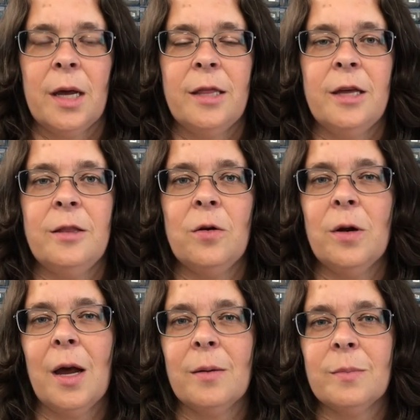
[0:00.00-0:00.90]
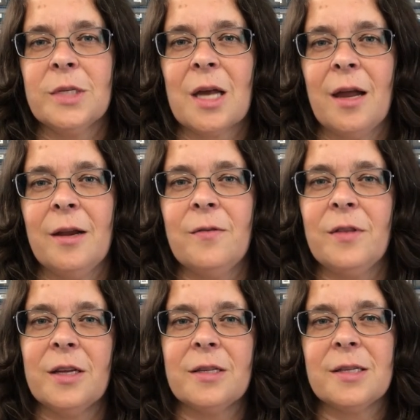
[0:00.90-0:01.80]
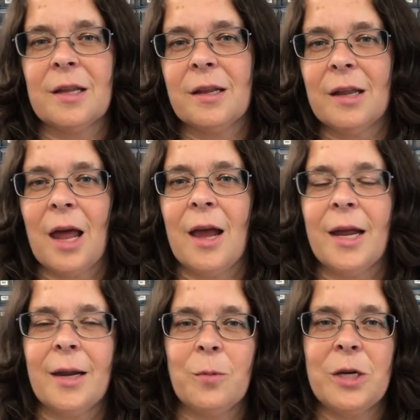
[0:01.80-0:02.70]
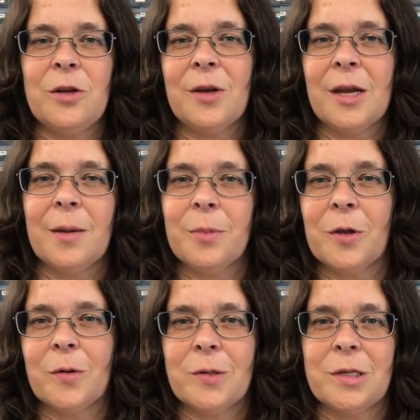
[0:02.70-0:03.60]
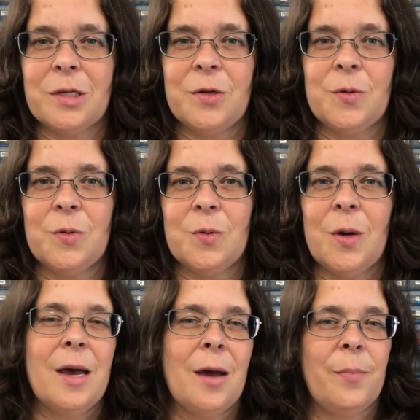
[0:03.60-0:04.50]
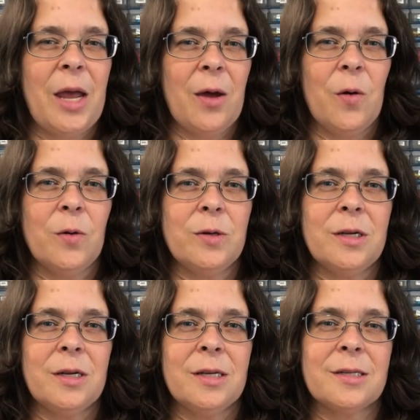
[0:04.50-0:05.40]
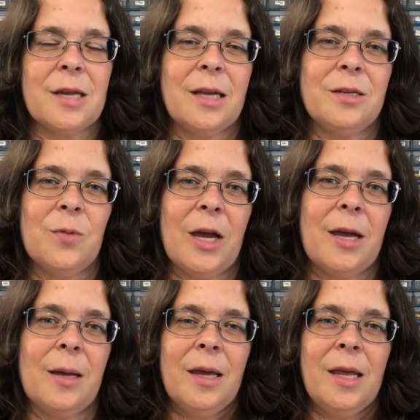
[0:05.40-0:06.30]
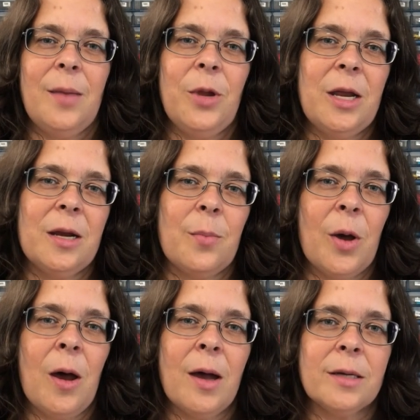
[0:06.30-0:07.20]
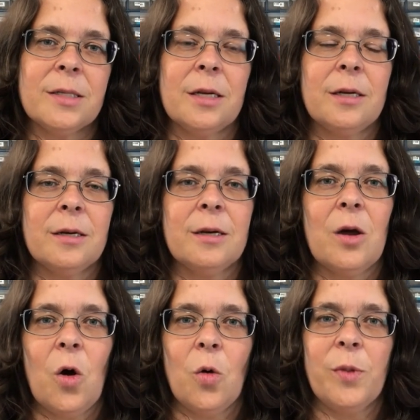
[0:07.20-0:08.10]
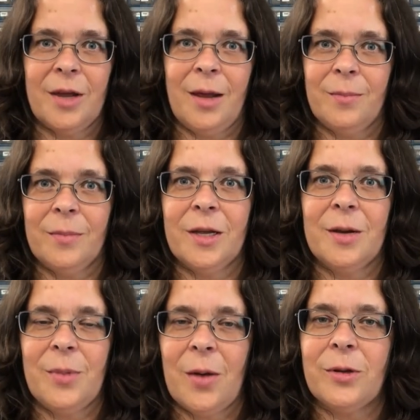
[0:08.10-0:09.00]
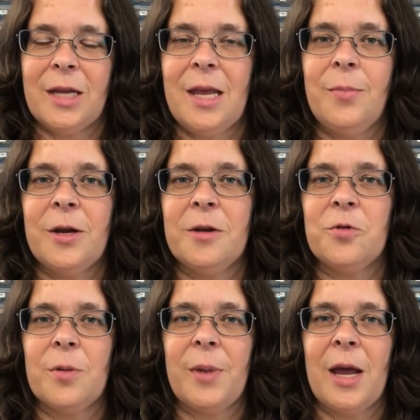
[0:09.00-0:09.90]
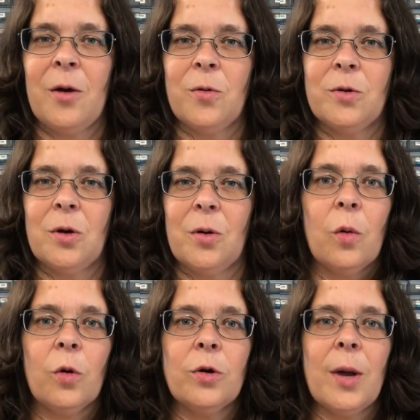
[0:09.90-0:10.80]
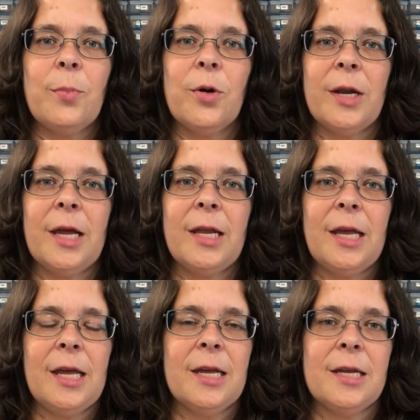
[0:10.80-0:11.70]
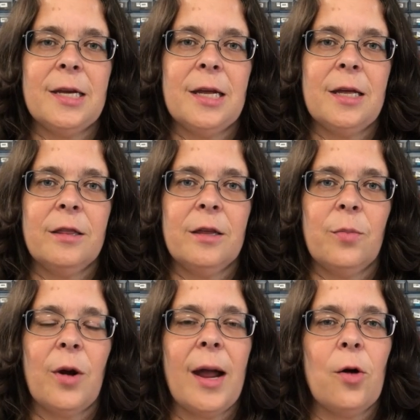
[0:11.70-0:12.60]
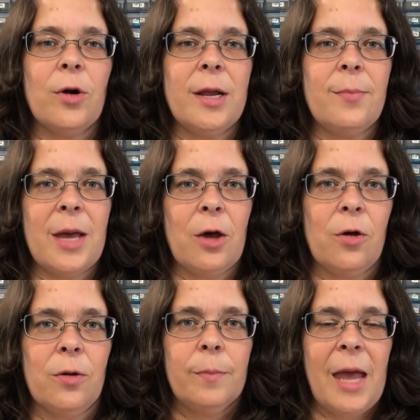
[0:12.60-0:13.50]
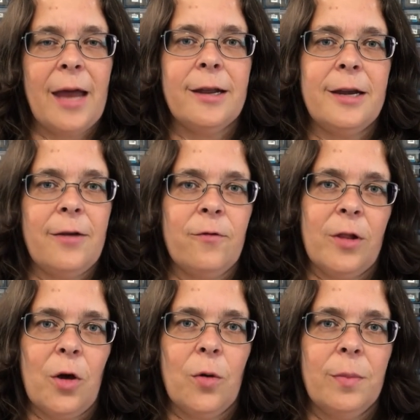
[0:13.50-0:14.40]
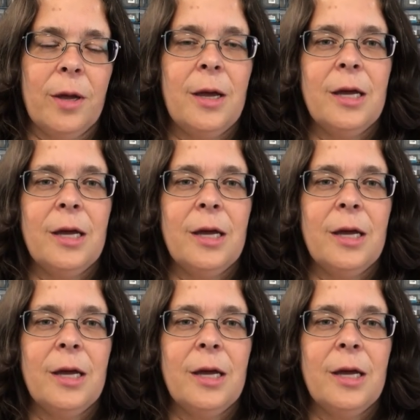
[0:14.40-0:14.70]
And then there comes kind of this line when you get up close to a pound. It's like, do I keep it in a box and hope I'm going to be able to keep it under a pound, or do I put it in the priority mail padded envelope?